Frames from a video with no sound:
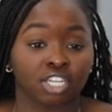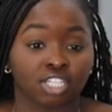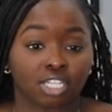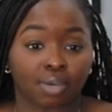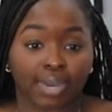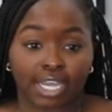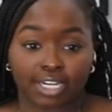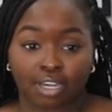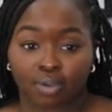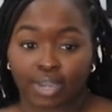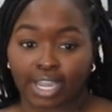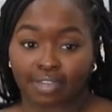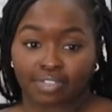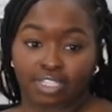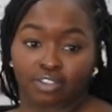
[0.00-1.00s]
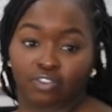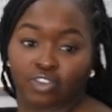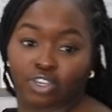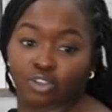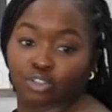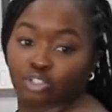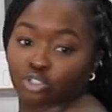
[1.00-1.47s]
so I don't have to
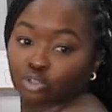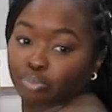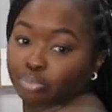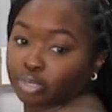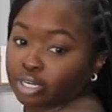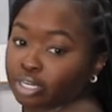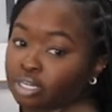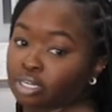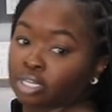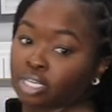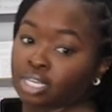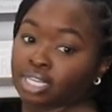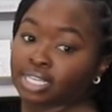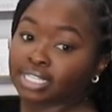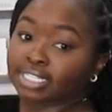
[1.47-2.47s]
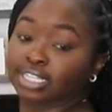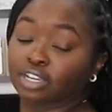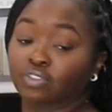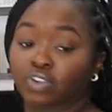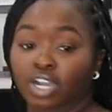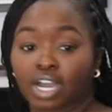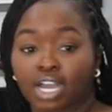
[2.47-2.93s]
feel super
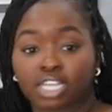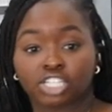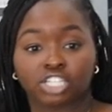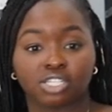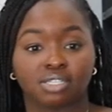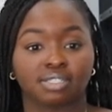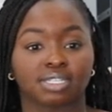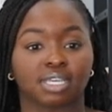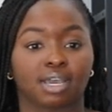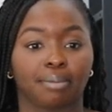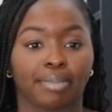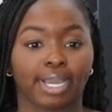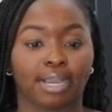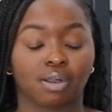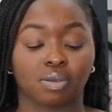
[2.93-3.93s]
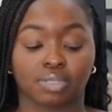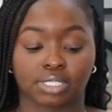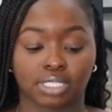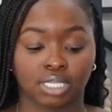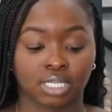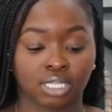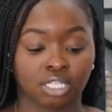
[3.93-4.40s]
self-conscious
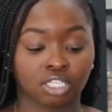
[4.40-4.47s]
about,